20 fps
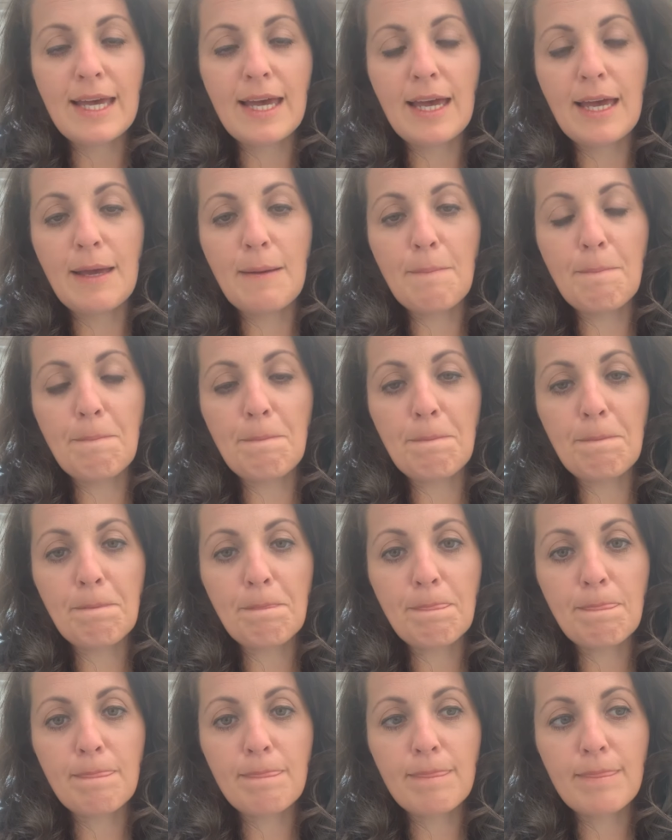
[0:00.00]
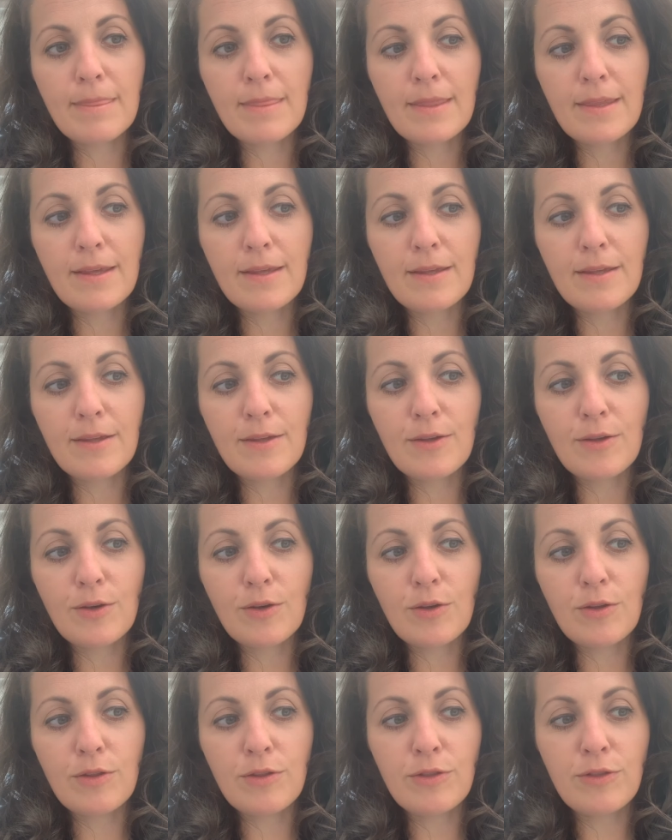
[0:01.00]

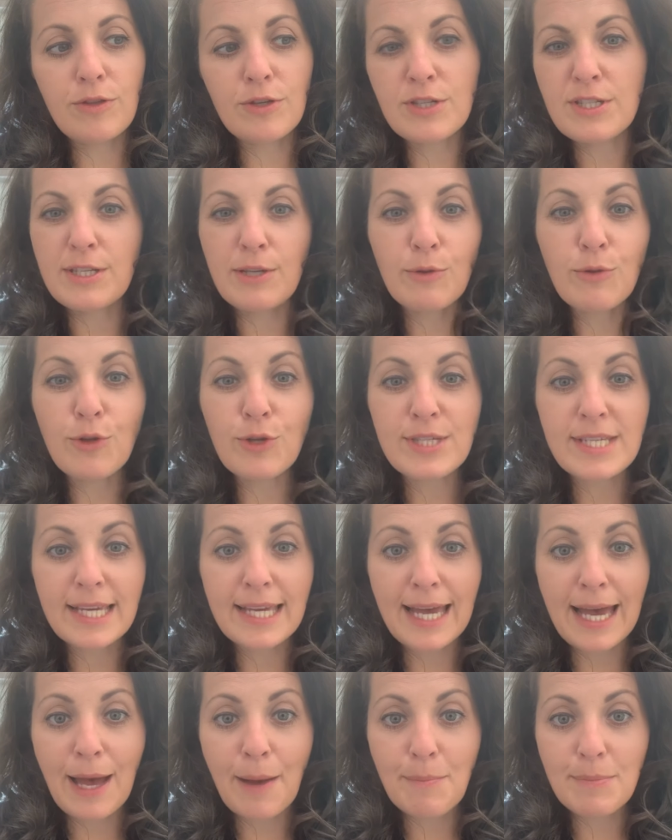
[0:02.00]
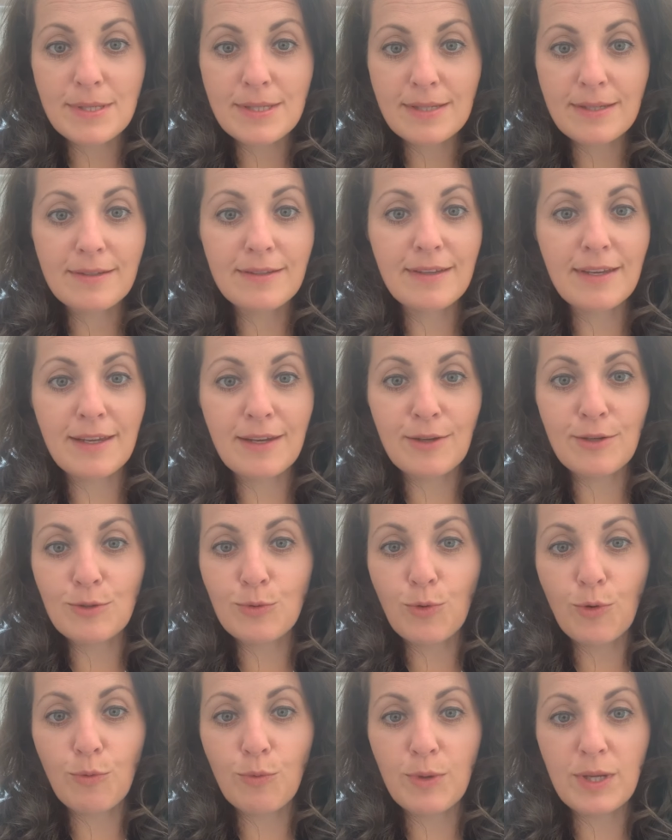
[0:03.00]
There's still lots of gaps around
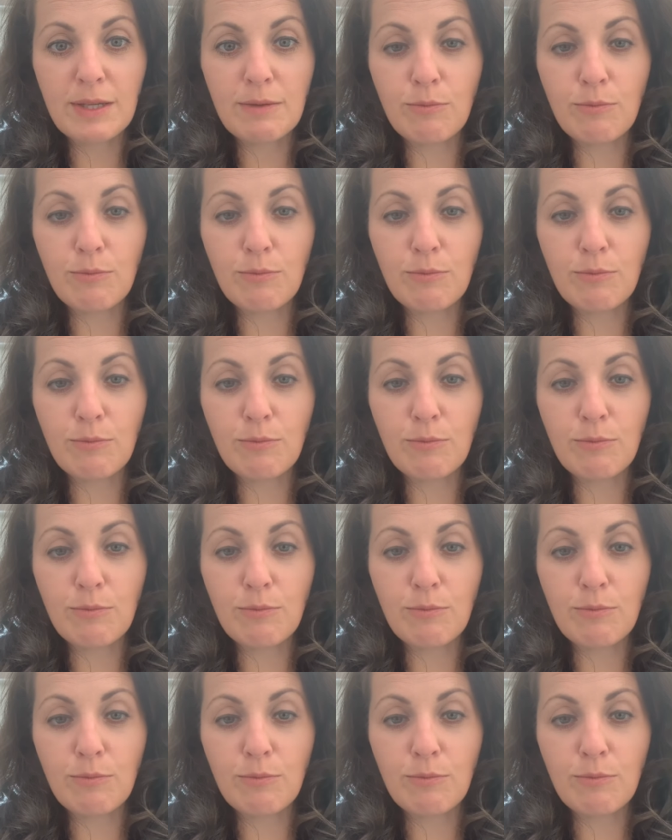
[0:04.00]
what